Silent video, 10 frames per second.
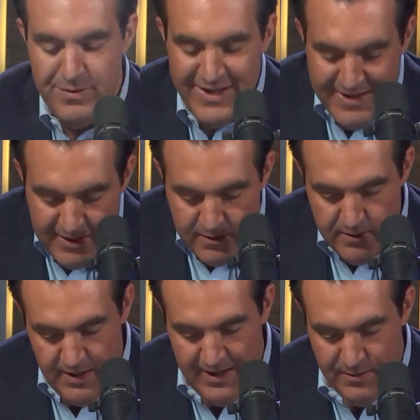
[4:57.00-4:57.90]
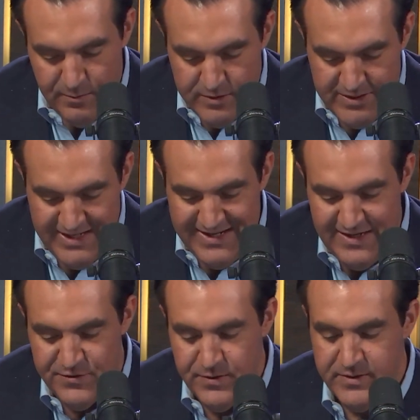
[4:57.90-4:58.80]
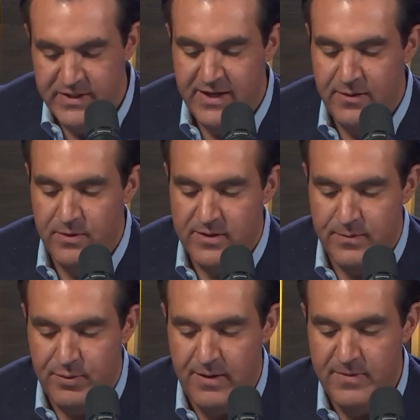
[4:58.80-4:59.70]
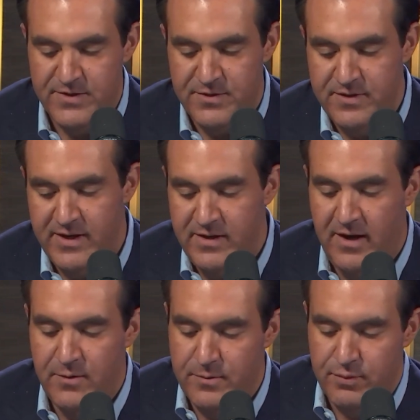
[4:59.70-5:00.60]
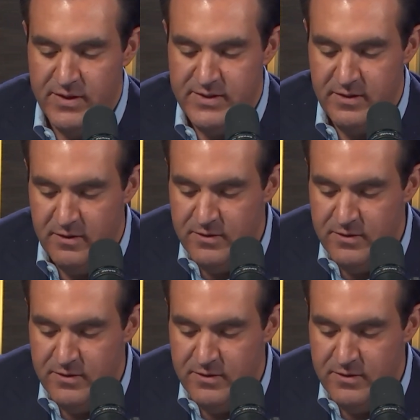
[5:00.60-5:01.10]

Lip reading: Blinken was in Israel today with Prime Minister Netanyahu and President